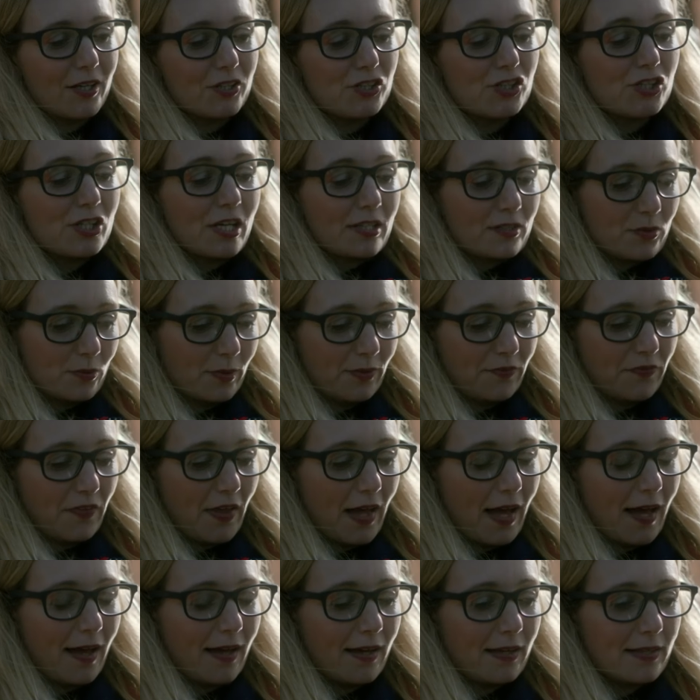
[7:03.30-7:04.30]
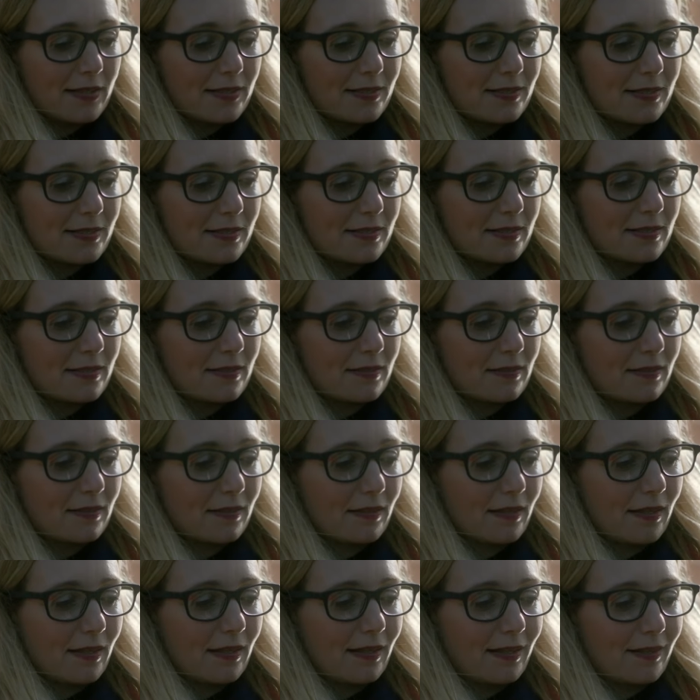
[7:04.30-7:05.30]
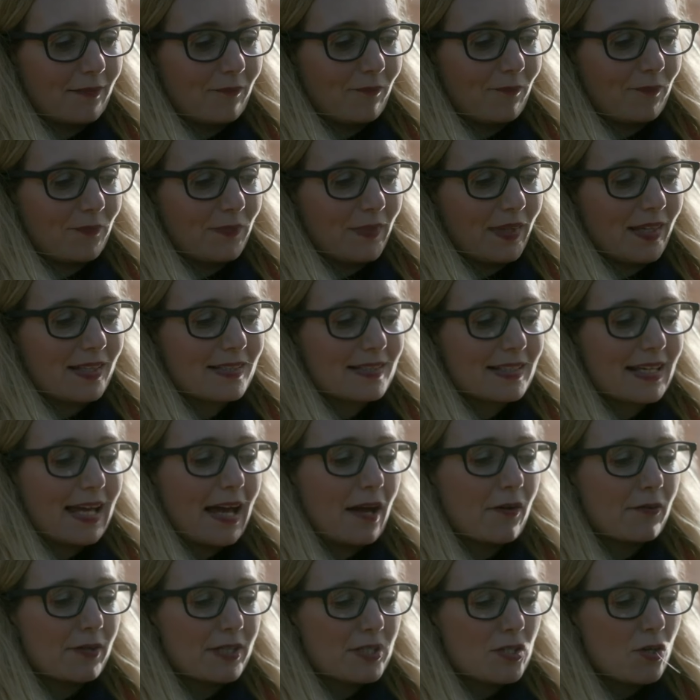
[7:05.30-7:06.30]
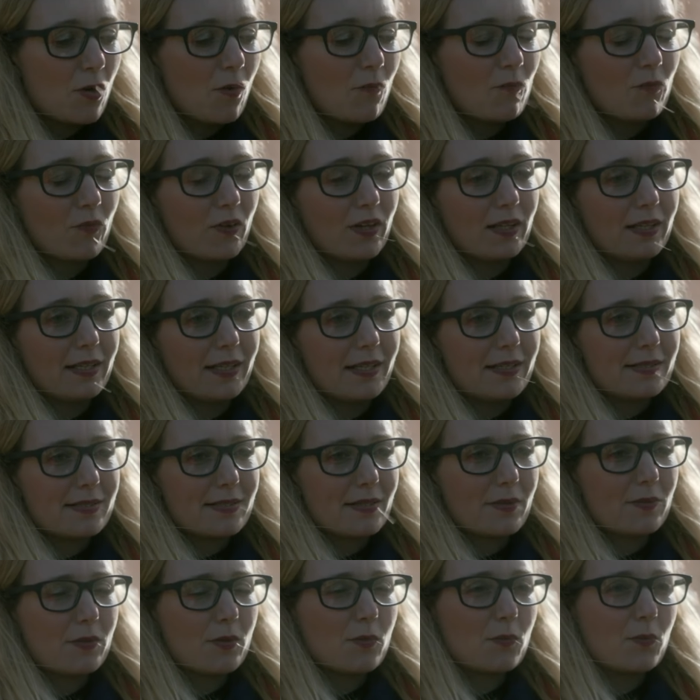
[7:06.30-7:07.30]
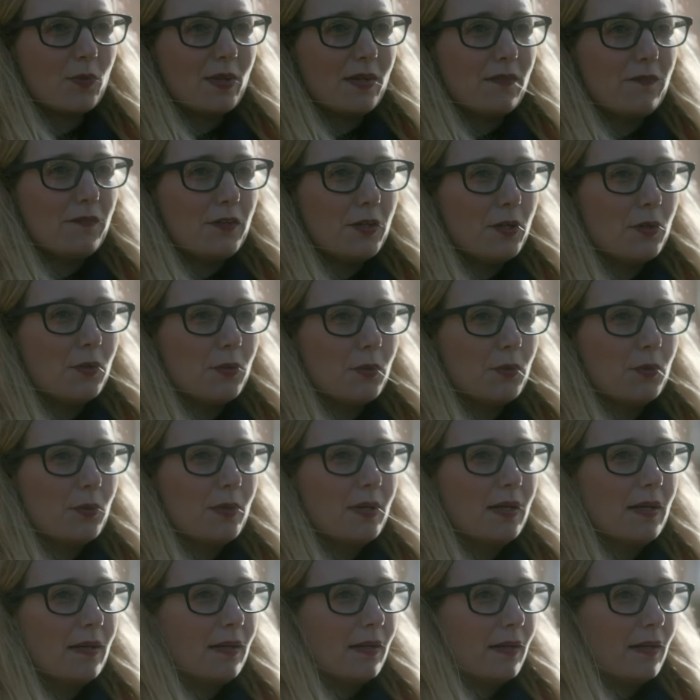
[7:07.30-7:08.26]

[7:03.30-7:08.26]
a shadow of that has carried on, really, so that we view